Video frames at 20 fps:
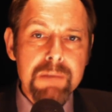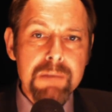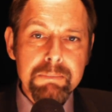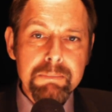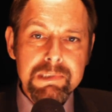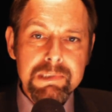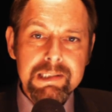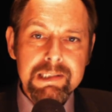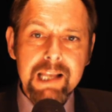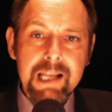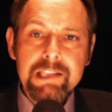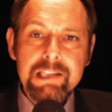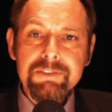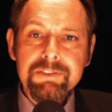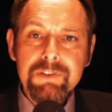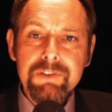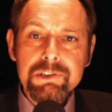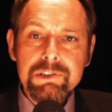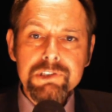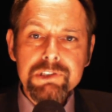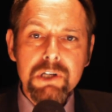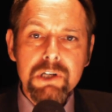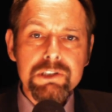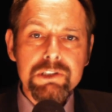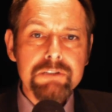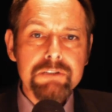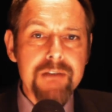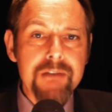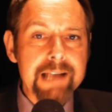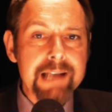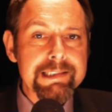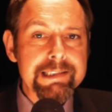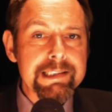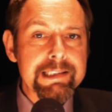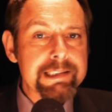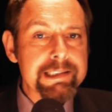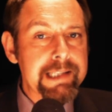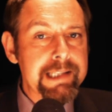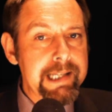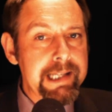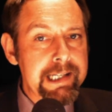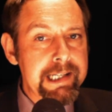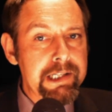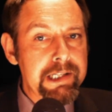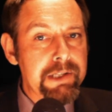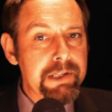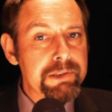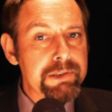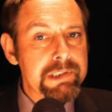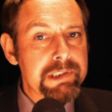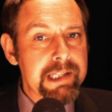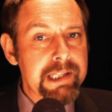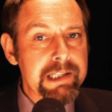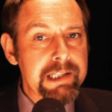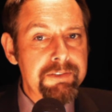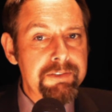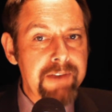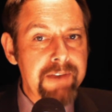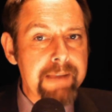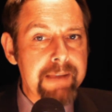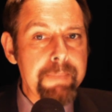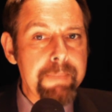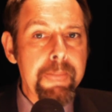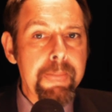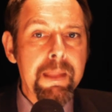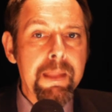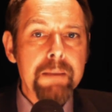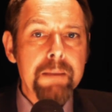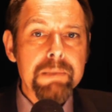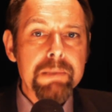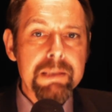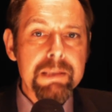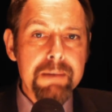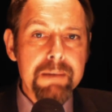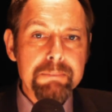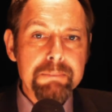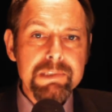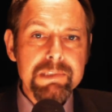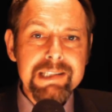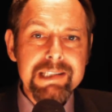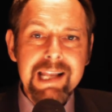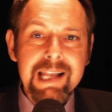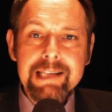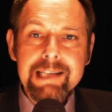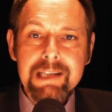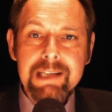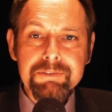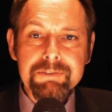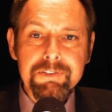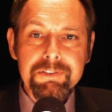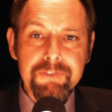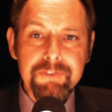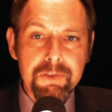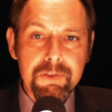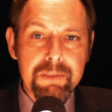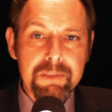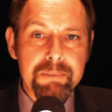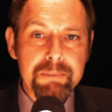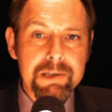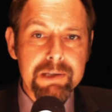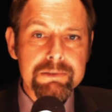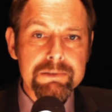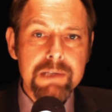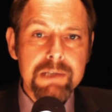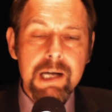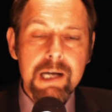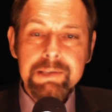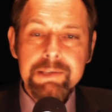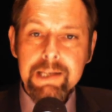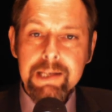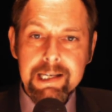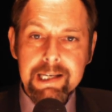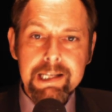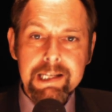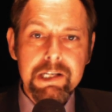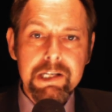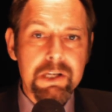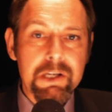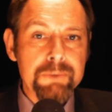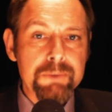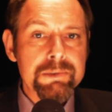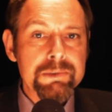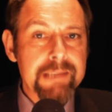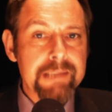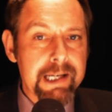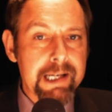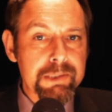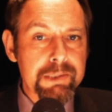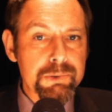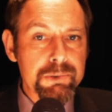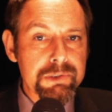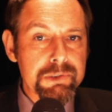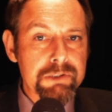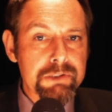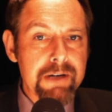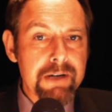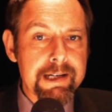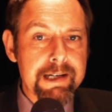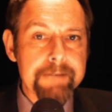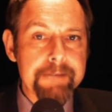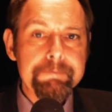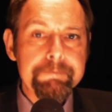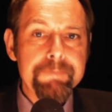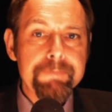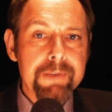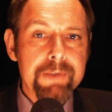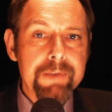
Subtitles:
Member states' funds are directed as the EU sees fit, but the member states have to foot the bill and the EU takes all the credit.